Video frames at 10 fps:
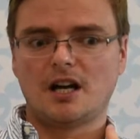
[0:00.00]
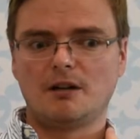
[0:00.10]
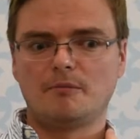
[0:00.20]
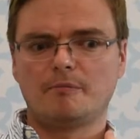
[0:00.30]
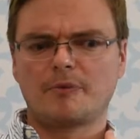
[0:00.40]

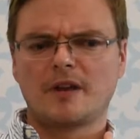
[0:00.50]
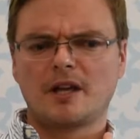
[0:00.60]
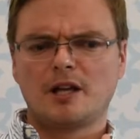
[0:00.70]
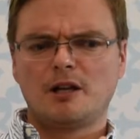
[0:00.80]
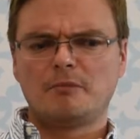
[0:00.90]
Um,
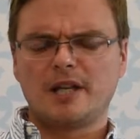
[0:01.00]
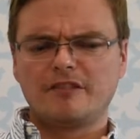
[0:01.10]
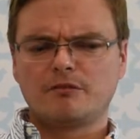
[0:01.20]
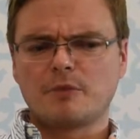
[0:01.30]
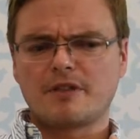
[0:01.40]
but
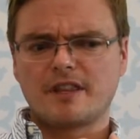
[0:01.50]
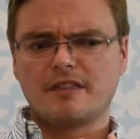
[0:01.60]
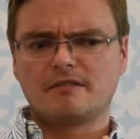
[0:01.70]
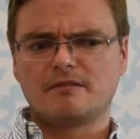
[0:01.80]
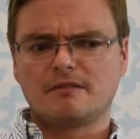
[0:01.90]
even
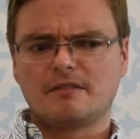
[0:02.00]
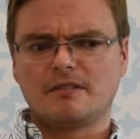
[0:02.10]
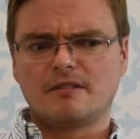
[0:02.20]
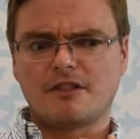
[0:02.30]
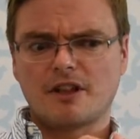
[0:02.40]
within
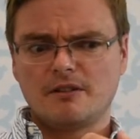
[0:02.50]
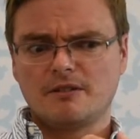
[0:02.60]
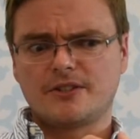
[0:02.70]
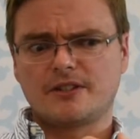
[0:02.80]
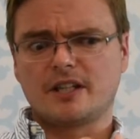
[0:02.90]

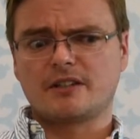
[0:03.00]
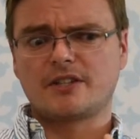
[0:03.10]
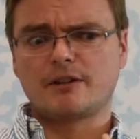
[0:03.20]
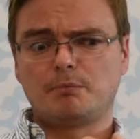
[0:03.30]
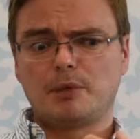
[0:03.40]
those
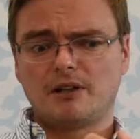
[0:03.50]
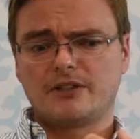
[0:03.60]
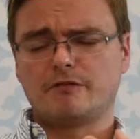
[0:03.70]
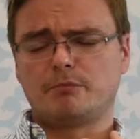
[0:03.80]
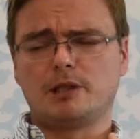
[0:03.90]
things,
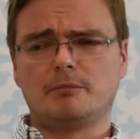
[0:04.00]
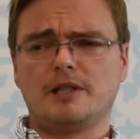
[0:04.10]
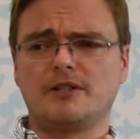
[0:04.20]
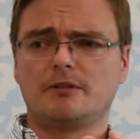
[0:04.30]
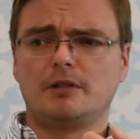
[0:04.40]
parts of
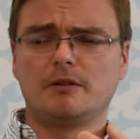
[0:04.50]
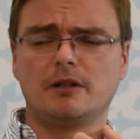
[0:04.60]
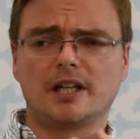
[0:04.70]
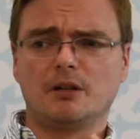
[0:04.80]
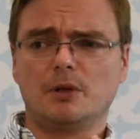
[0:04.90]
Burmese that we
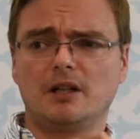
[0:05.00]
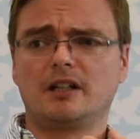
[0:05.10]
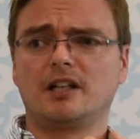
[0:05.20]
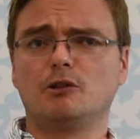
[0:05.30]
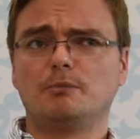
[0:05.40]
won't get
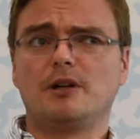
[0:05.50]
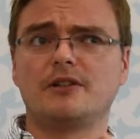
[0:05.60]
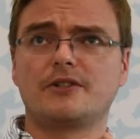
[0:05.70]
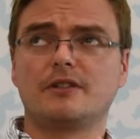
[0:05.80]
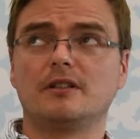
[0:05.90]
working or
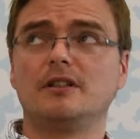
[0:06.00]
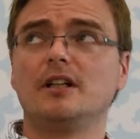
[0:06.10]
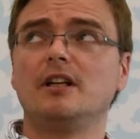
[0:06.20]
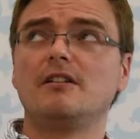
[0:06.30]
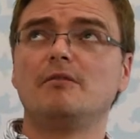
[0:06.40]
parts that
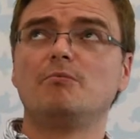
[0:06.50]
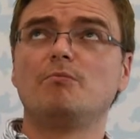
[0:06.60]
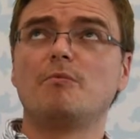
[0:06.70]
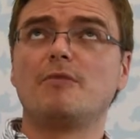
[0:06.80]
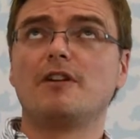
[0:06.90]

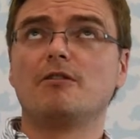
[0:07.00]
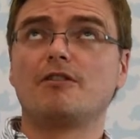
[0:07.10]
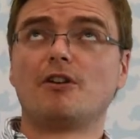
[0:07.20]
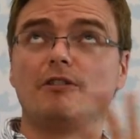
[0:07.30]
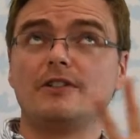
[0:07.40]
the
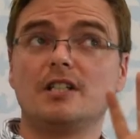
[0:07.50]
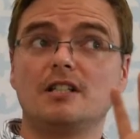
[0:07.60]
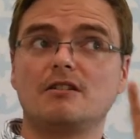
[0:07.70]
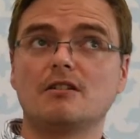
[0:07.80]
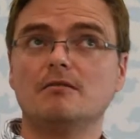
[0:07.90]

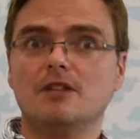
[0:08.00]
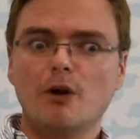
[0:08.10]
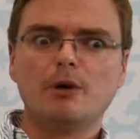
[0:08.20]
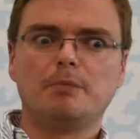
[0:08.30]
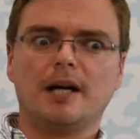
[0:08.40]
authorities don't
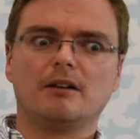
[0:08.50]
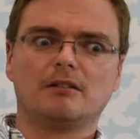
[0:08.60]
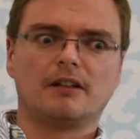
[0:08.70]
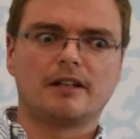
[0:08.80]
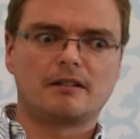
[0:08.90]
know
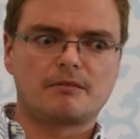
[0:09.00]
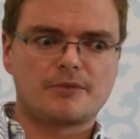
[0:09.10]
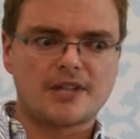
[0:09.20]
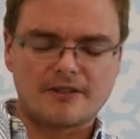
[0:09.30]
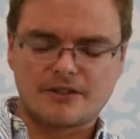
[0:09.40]
about, like
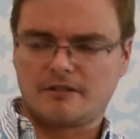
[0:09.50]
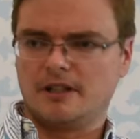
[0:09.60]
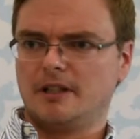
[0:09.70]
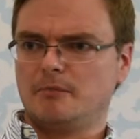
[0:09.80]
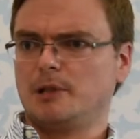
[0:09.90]

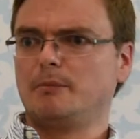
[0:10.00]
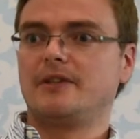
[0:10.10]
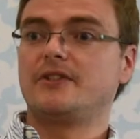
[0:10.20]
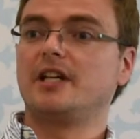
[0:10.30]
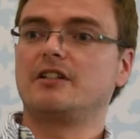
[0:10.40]
Sanskrit
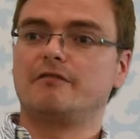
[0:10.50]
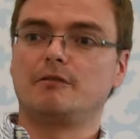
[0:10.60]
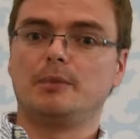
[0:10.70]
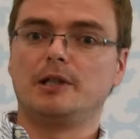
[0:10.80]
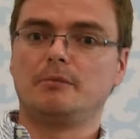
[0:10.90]
implementation
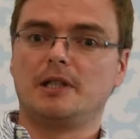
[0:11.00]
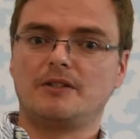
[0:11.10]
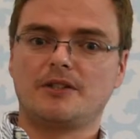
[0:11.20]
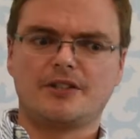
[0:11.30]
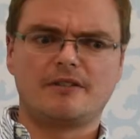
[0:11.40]
for
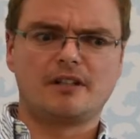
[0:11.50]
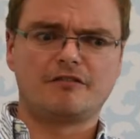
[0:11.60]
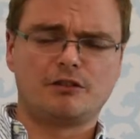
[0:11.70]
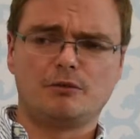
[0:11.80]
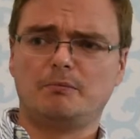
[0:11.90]
Burmese. There's only a
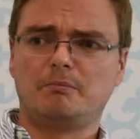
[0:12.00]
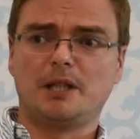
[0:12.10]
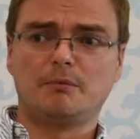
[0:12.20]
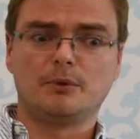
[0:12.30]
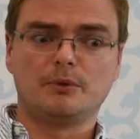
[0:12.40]
few
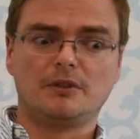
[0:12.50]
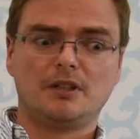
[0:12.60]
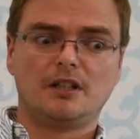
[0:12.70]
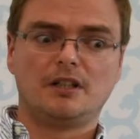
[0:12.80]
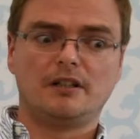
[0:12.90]
people
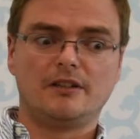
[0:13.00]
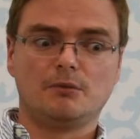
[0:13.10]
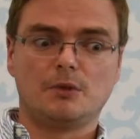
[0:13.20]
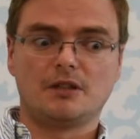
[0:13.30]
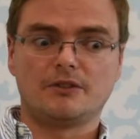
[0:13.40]
in
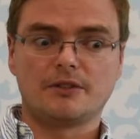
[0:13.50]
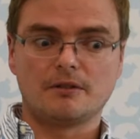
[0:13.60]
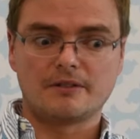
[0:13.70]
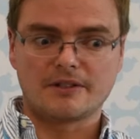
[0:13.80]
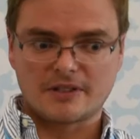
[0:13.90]
the world
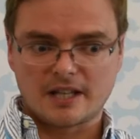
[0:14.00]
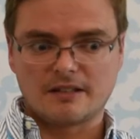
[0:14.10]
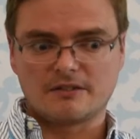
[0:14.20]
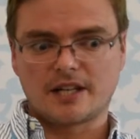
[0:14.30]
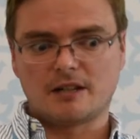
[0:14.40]
who
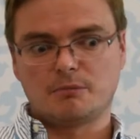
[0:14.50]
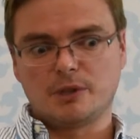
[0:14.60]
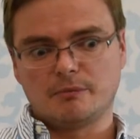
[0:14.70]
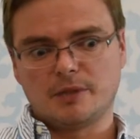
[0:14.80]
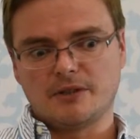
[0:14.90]
understand how
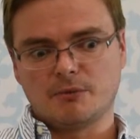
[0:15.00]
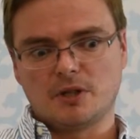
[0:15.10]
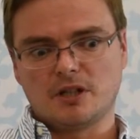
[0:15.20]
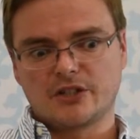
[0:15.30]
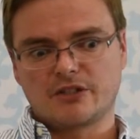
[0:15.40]
Burmese
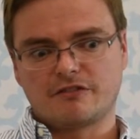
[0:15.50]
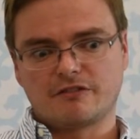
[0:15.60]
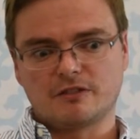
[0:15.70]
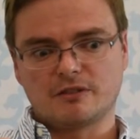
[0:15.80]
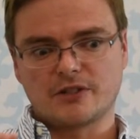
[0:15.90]
works
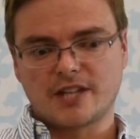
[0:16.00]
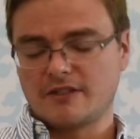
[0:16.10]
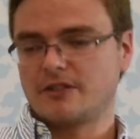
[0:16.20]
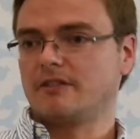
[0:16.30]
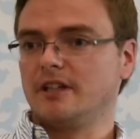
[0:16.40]
for
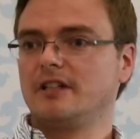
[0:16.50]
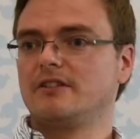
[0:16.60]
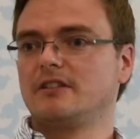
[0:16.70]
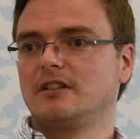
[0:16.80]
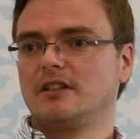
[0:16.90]
Sanskrit.